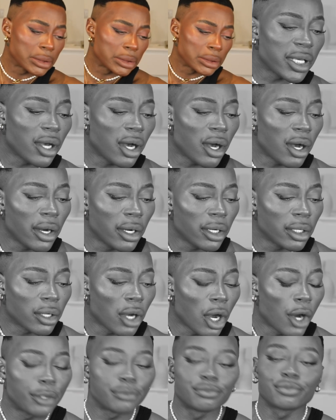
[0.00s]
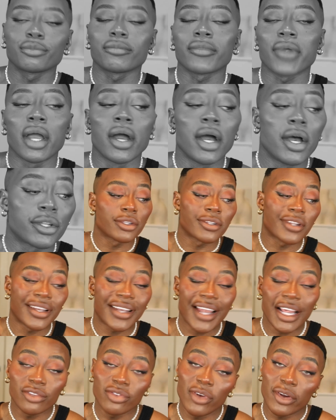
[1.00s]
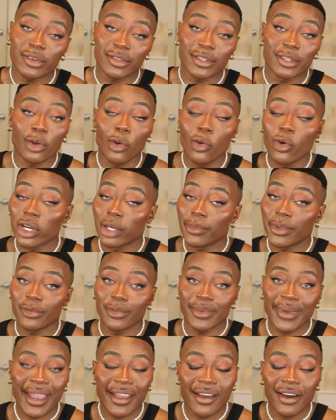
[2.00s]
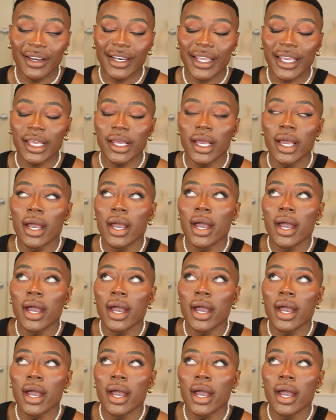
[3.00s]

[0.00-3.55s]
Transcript: They are? Oh, So the last fragrances are all gonna be from Kaylee.